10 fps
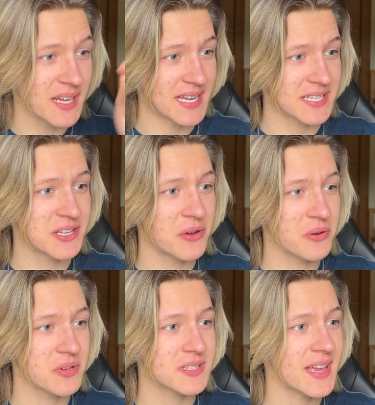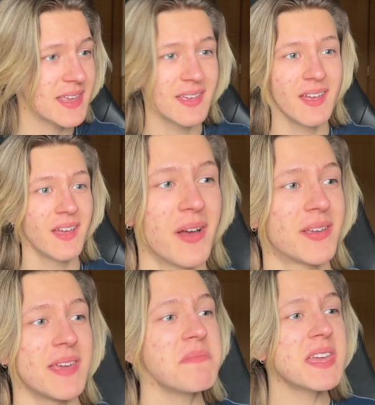a Tesla owner looks like,
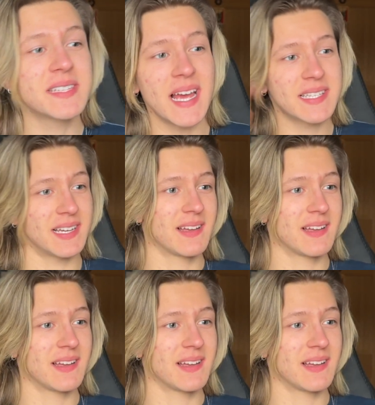give me a Tesla.